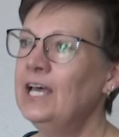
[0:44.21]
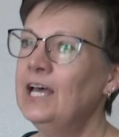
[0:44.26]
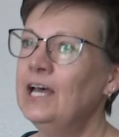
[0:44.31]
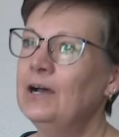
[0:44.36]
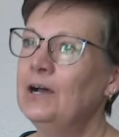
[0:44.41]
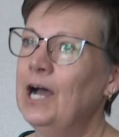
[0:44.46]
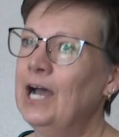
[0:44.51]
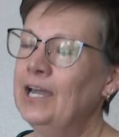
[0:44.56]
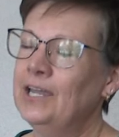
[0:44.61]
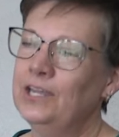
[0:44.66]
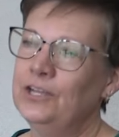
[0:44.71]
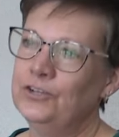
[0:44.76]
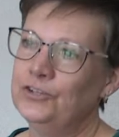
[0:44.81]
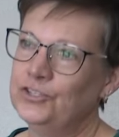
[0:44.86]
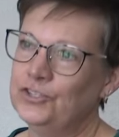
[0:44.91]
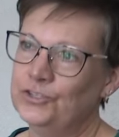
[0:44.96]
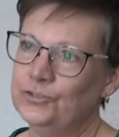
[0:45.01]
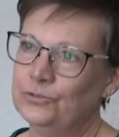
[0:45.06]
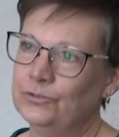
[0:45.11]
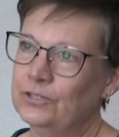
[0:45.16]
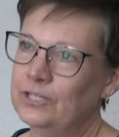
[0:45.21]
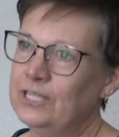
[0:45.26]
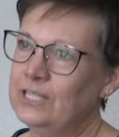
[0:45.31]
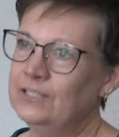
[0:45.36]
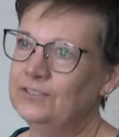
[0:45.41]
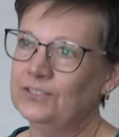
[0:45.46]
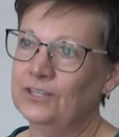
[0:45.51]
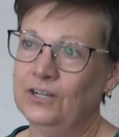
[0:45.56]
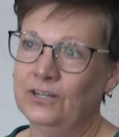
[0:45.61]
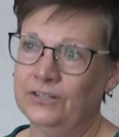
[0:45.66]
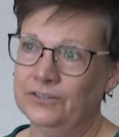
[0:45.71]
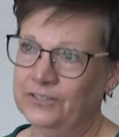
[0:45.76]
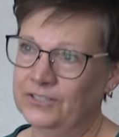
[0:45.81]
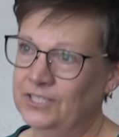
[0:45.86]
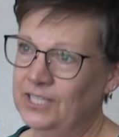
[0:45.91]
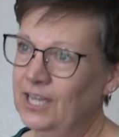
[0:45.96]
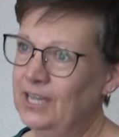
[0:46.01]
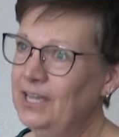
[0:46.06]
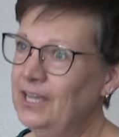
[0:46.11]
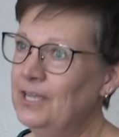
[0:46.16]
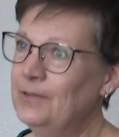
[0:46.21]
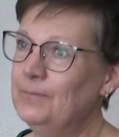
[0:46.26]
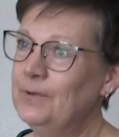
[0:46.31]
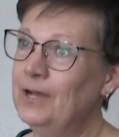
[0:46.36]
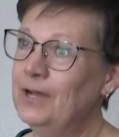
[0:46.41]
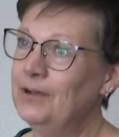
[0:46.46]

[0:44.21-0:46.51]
Brigitte Weir with the Care for Kids Network